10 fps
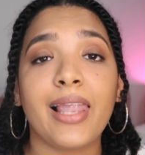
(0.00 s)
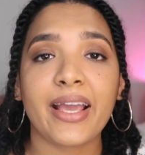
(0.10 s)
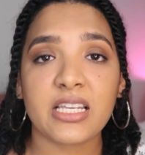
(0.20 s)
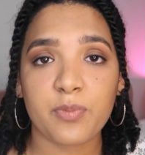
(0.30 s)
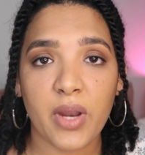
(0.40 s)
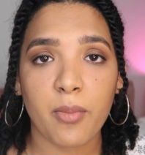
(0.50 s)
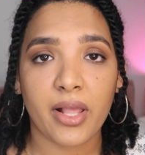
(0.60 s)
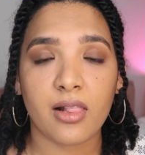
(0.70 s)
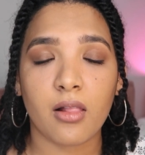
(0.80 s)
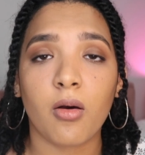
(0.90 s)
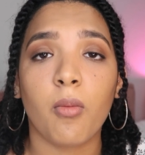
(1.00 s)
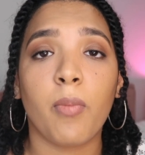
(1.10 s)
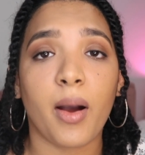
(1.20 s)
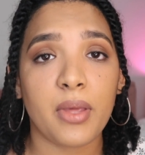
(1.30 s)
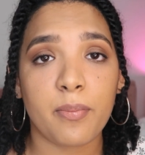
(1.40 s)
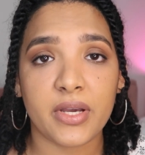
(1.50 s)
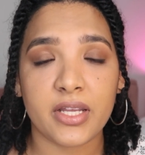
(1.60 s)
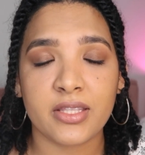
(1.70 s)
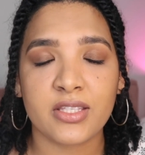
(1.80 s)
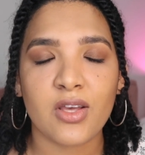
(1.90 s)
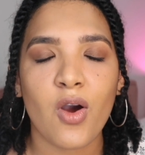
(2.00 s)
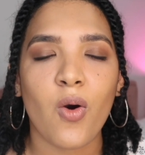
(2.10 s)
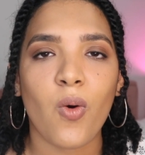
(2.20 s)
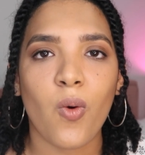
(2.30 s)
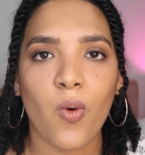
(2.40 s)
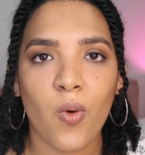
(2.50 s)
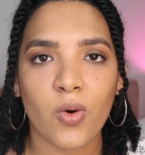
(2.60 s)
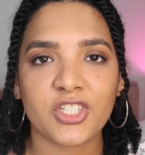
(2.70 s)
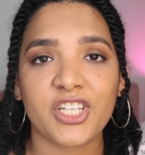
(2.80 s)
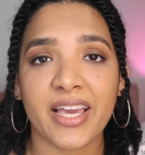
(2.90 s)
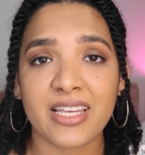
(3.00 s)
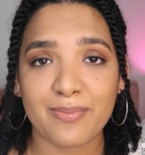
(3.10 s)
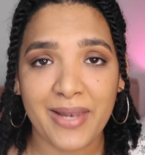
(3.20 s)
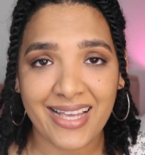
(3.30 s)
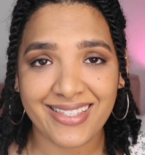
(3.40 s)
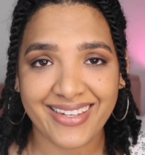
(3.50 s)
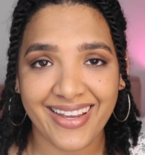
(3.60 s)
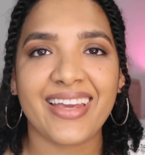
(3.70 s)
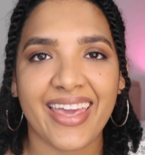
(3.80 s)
Like a spray bottle, bobby pins, or checkers plastic,